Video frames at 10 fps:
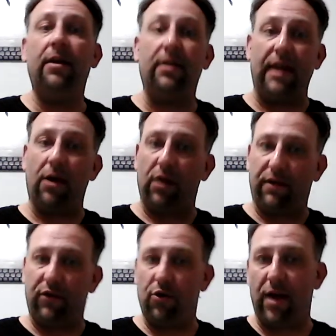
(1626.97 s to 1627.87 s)
Now,
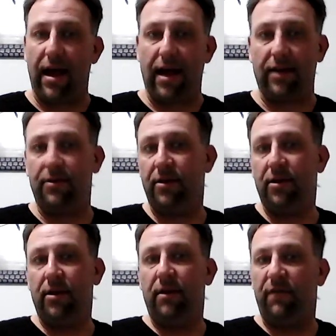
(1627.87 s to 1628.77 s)
if you had
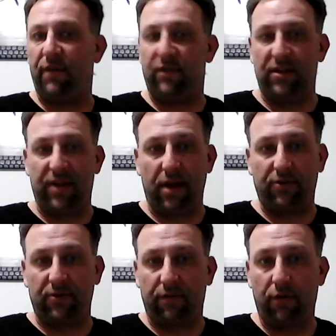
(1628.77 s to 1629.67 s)

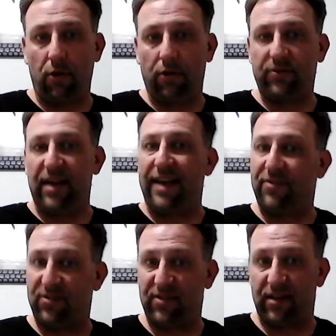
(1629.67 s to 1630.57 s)
50,000 volts at
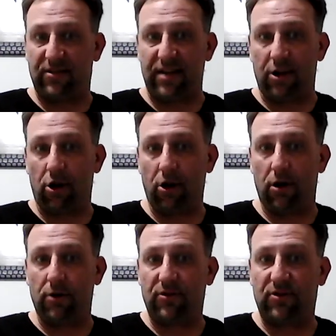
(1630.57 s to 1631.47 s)
60
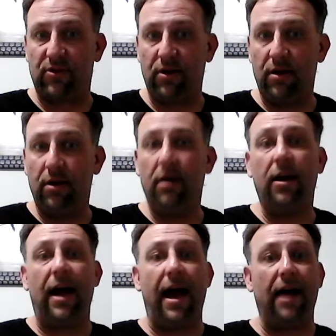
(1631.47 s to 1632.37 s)
hertz
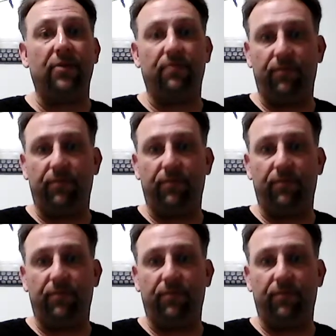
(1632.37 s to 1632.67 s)
at